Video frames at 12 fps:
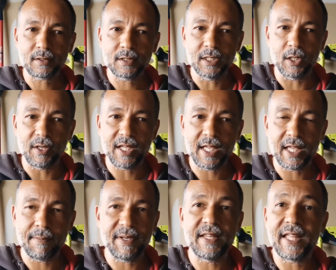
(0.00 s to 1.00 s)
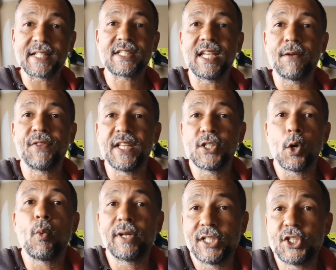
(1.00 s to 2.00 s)
mean, that's if they
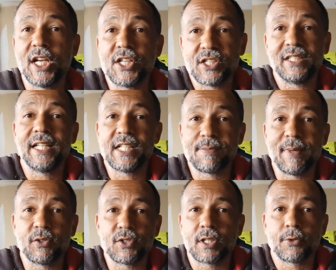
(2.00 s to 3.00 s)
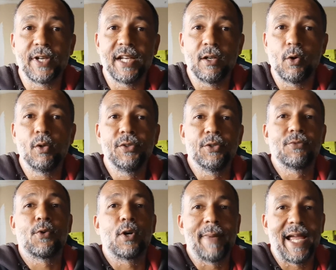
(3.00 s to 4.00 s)
don't want to change the lens mount to create a whole new
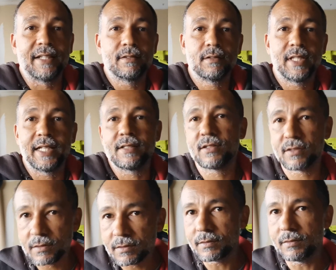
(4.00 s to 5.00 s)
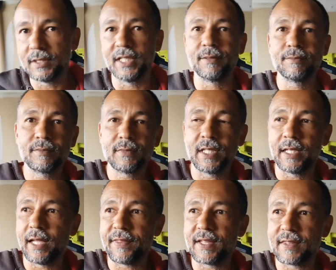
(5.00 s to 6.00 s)
format. I
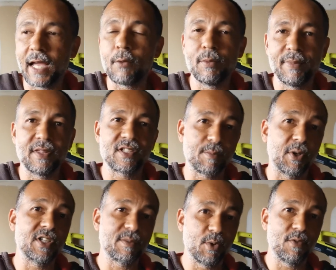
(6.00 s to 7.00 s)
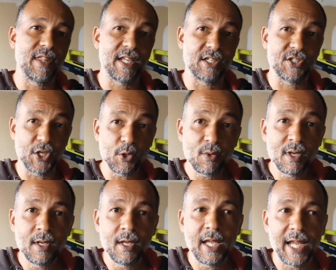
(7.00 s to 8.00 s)
think that would be the smartest move they could do.
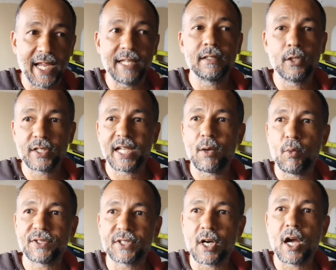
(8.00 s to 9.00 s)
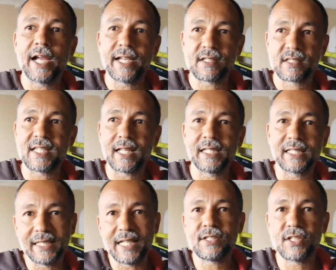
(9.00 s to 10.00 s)
And look at what their highest
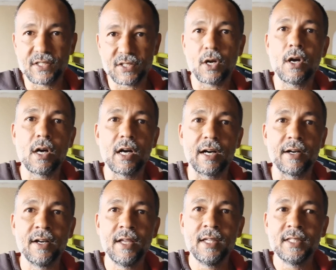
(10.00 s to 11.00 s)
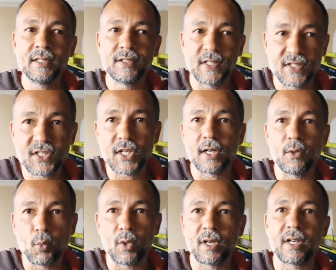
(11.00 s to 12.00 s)
selling lenses are to
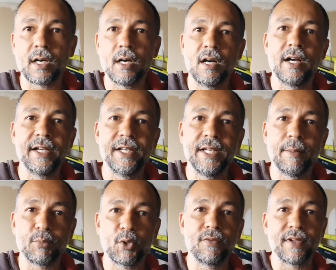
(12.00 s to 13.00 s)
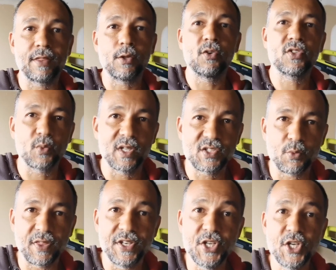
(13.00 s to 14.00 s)
start work on improving those ones
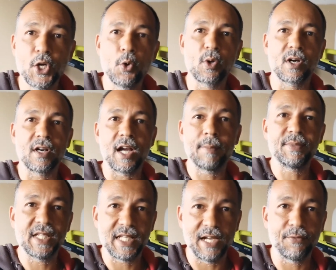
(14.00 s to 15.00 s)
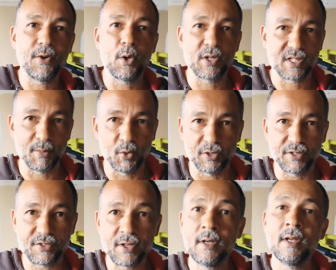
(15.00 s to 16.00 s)
with newer, up-to-date focus
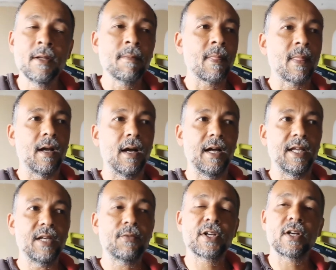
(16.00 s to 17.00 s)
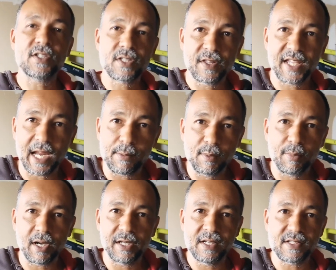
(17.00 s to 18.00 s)
motors. In regards to the camera
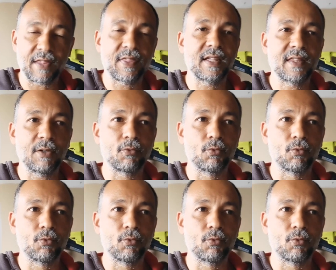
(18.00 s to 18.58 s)
bodies, I think they